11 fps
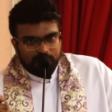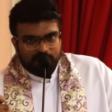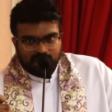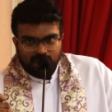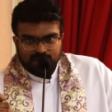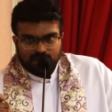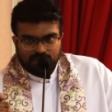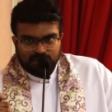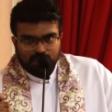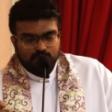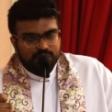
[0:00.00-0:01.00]
because of
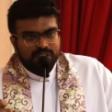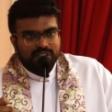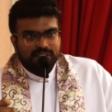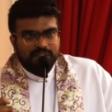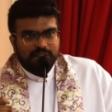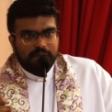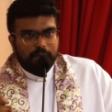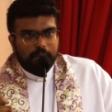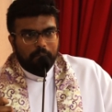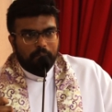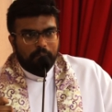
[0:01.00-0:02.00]
food,
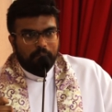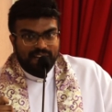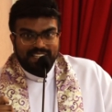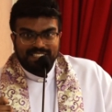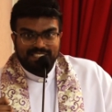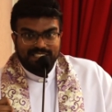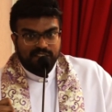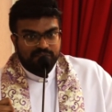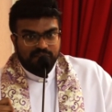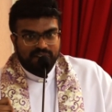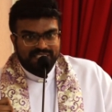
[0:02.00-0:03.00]
many churches
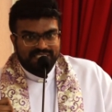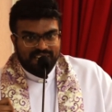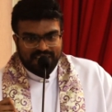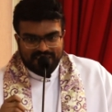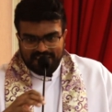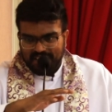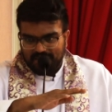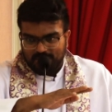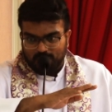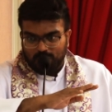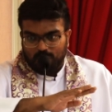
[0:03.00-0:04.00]
have even decided
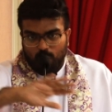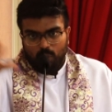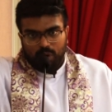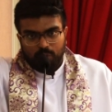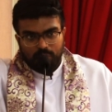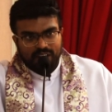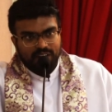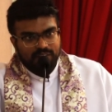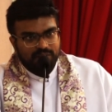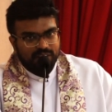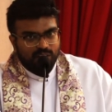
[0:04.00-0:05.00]
to go away
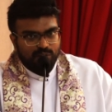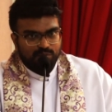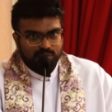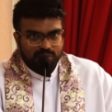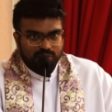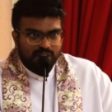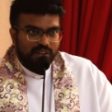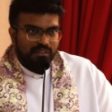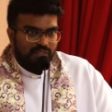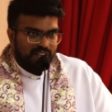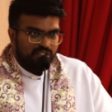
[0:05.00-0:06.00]
without
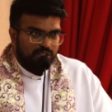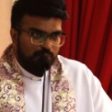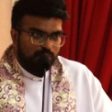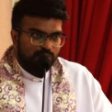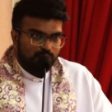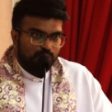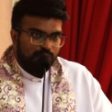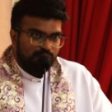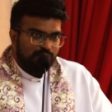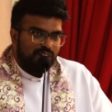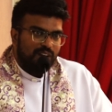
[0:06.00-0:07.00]
fellowship, food of,
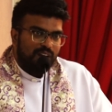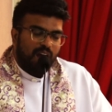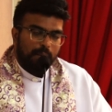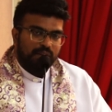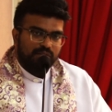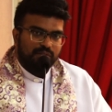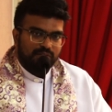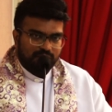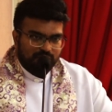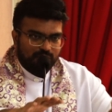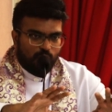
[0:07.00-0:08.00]
I
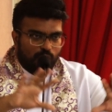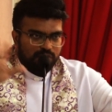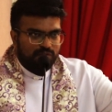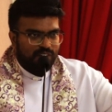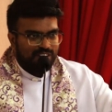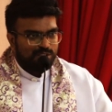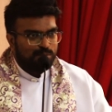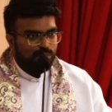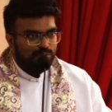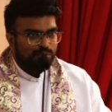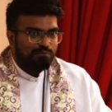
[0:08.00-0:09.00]
mean, coffee fellowship
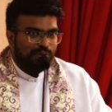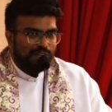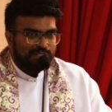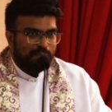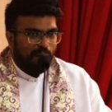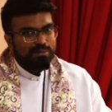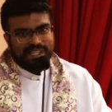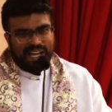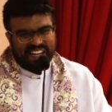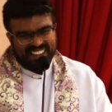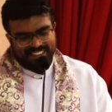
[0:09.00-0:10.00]
or food fellowship. How
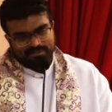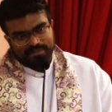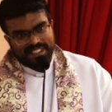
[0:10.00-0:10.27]
sad, huh?